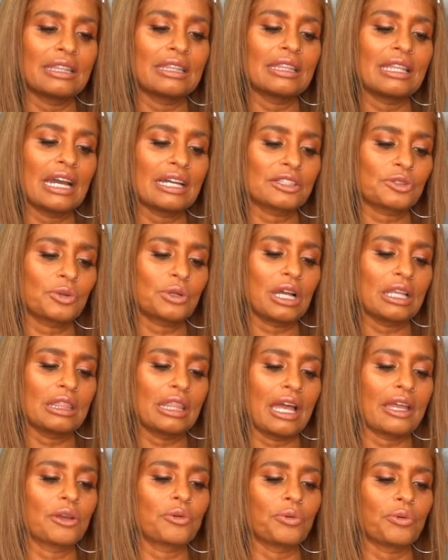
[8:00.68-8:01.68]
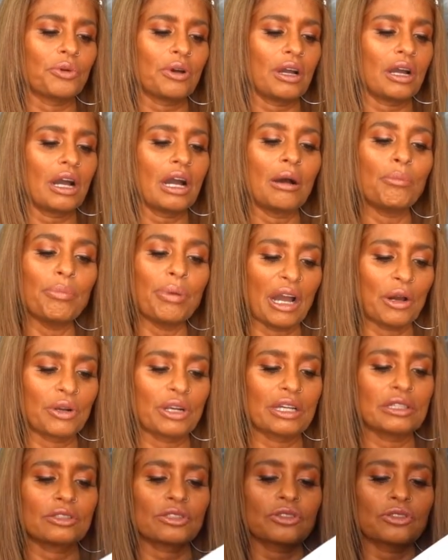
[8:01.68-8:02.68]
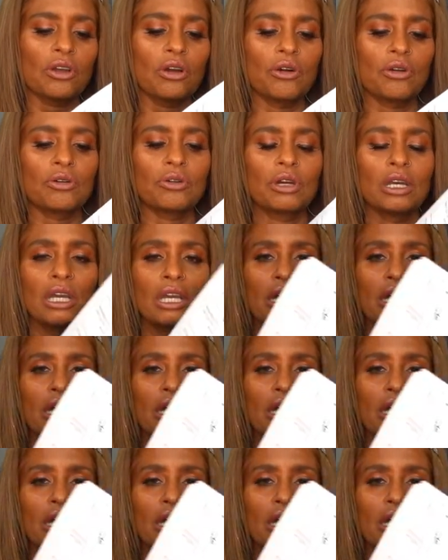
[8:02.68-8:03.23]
and that's what I like about it. So